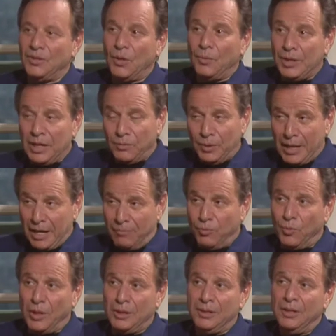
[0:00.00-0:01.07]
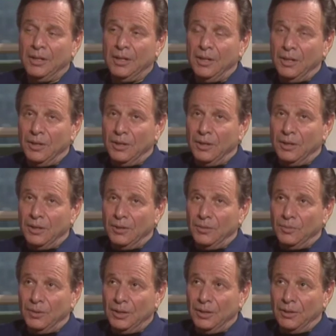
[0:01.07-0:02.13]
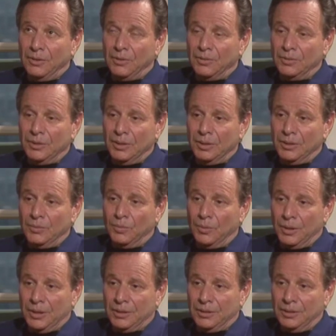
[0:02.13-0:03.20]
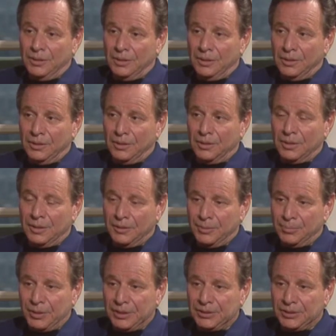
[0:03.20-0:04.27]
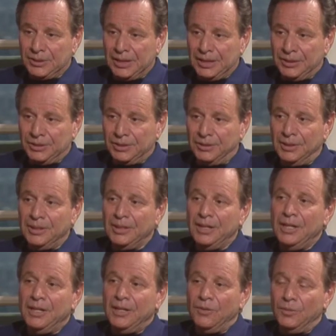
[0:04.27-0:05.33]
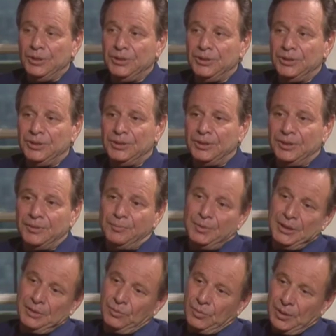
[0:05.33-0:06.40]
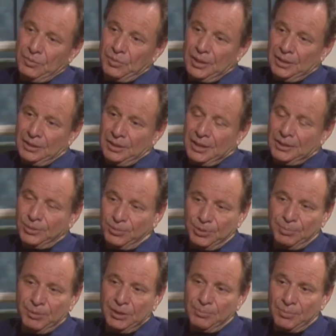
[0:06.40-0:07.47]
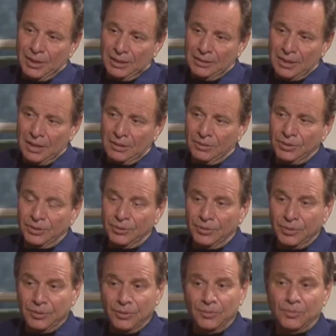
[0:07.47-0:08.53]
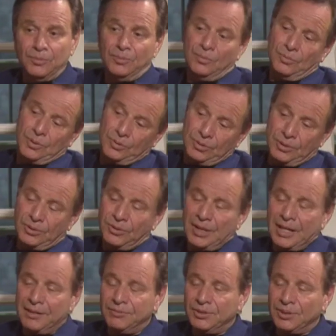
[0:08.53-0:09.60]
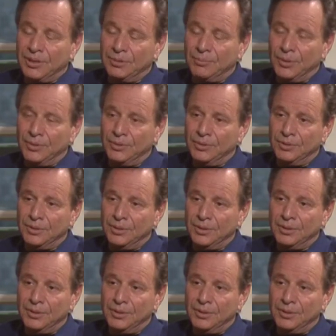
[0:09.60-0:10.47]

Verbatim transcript: no, we we have one. Uh, we own uh, one, uh, Clear and Present Danger, which is being rewritten as we speak by Donald Stewart, who wrote the drafts on both